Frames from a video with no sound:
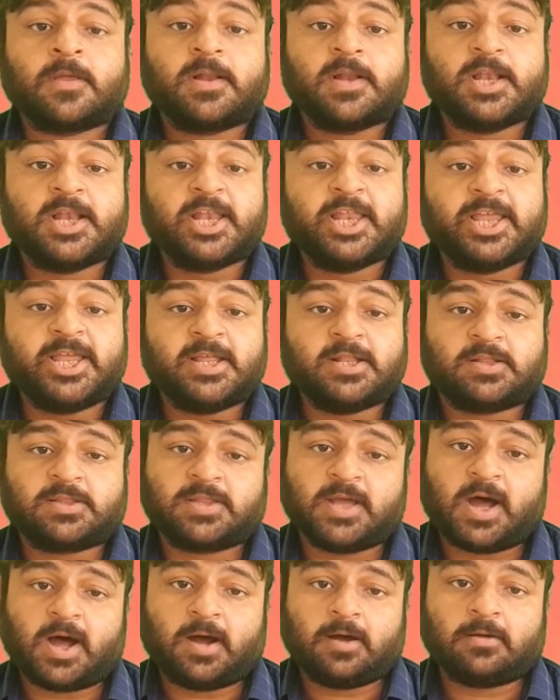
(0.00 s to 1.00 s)
Li
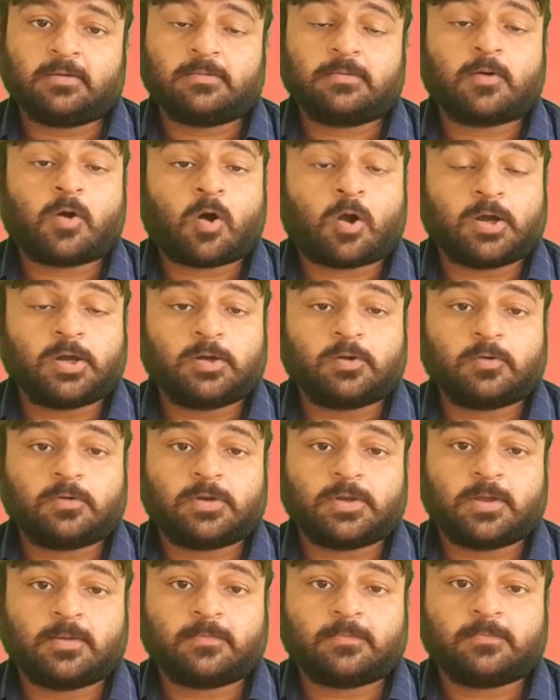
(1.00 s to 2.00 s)
Tang,
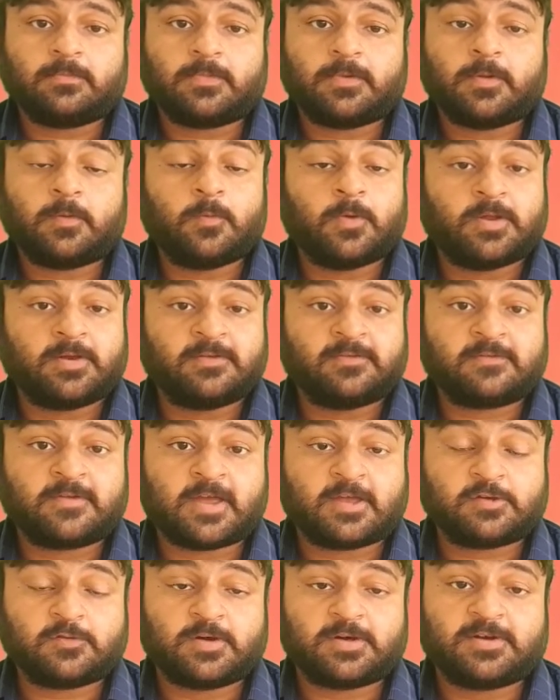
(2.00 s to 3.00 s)
auditorium. Where is
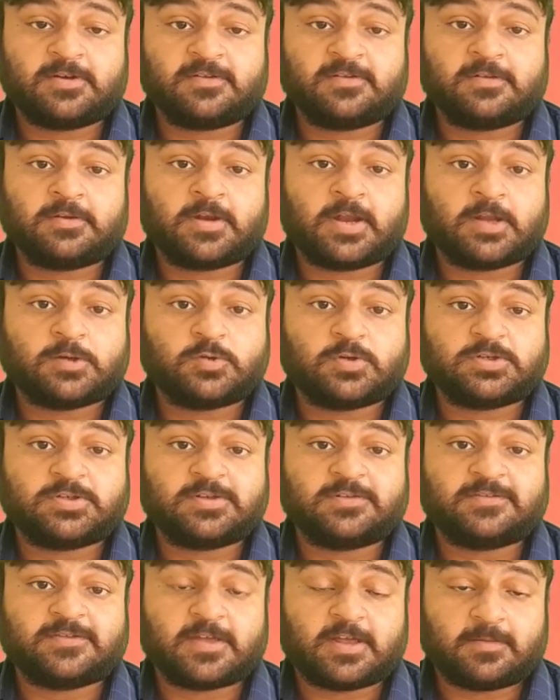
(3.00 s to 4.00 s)

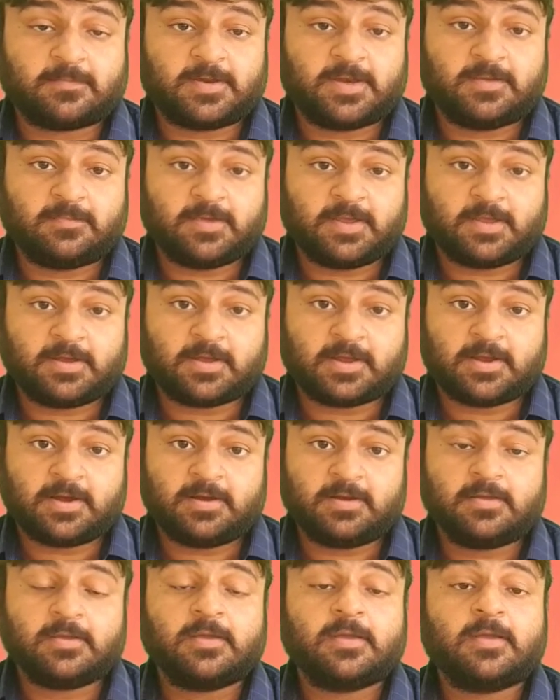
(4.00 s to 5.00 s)
graduation ceremony being held?